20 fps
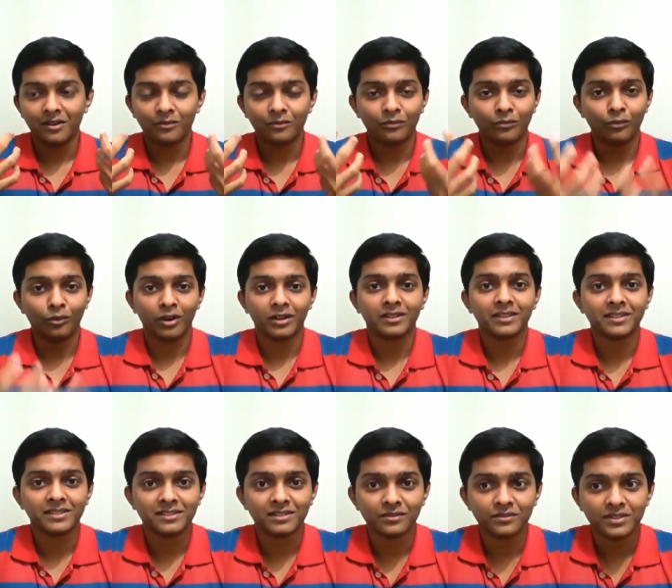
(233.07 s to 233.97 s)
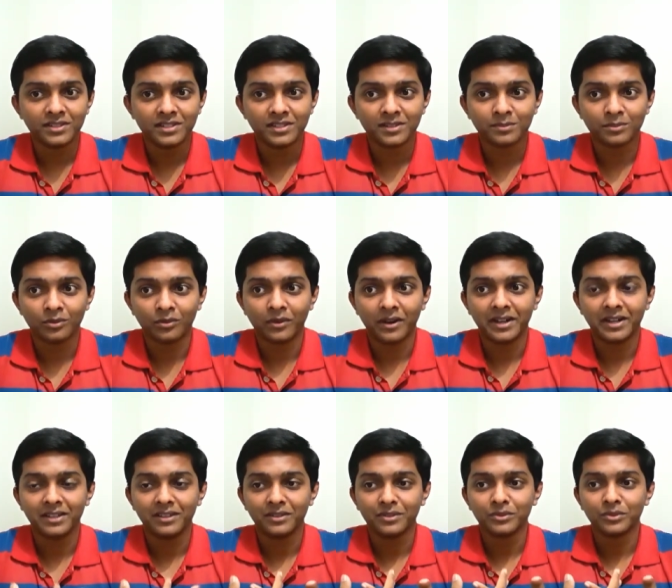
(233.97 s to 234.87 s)
what this service is
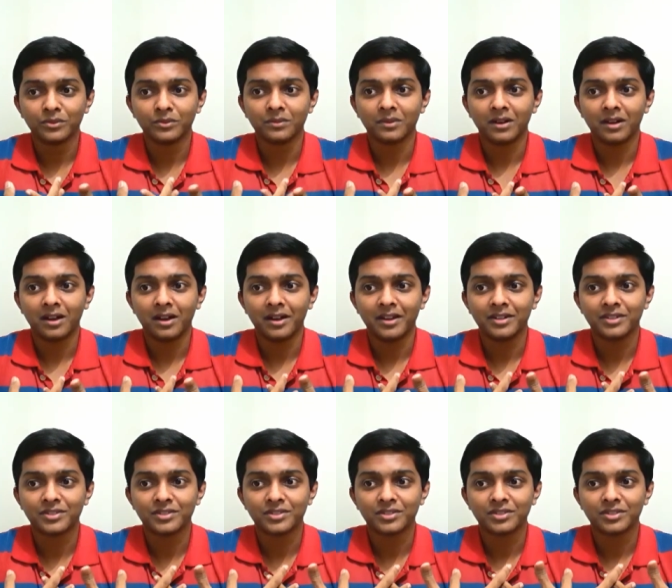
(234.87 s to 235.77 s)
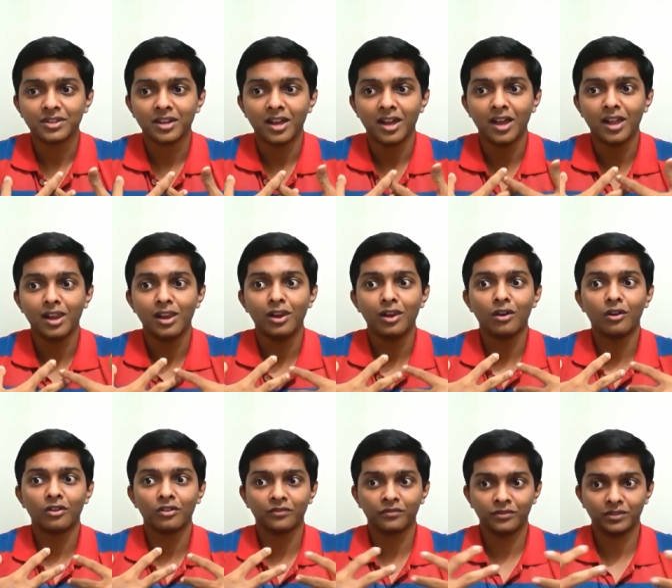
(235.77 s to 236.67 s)
providing. You know, it's hell
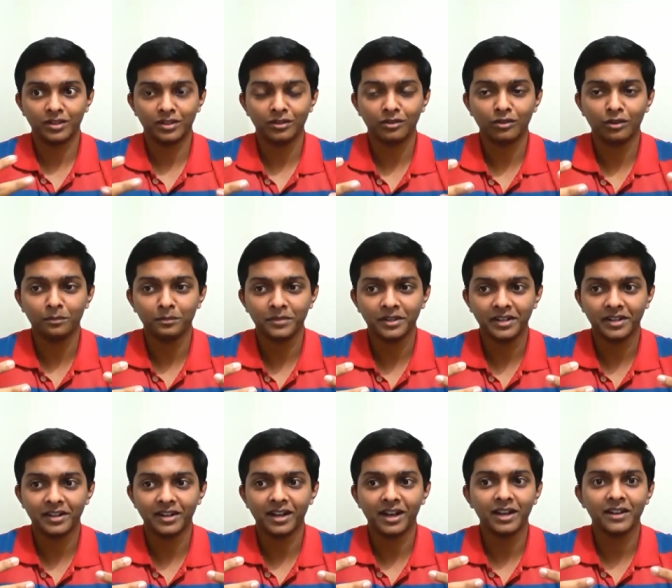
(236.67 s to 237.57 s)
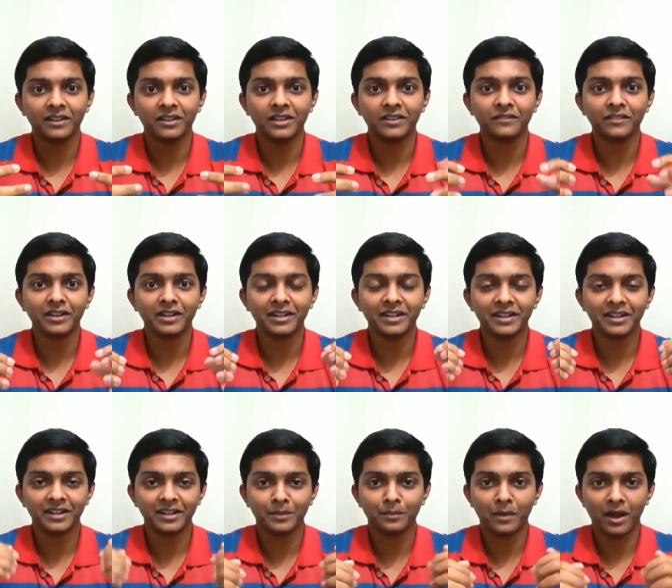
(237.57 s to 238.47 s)
lot of thing complicated. I even
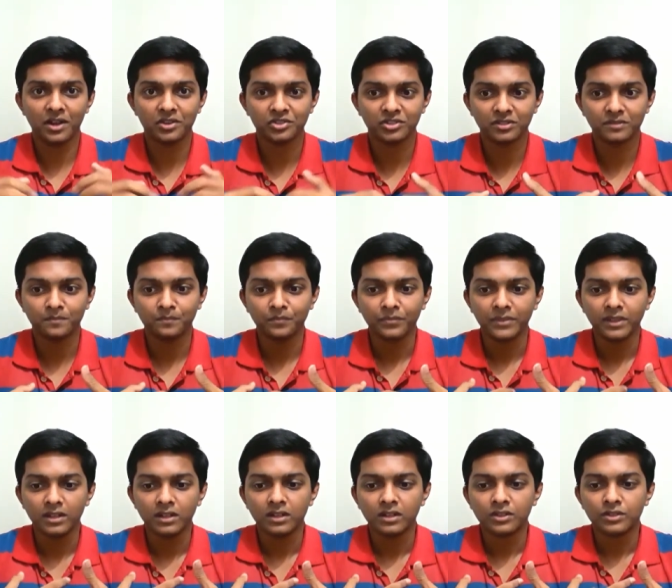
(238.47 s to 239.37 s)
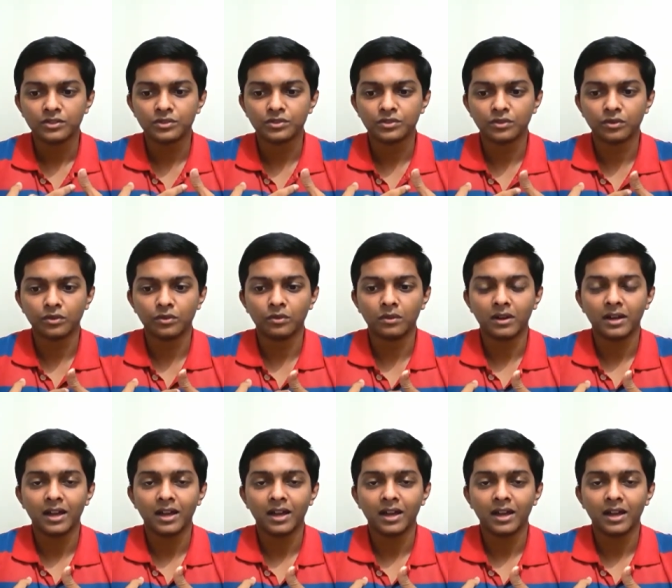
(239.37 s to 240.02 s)
didn't imagine. So,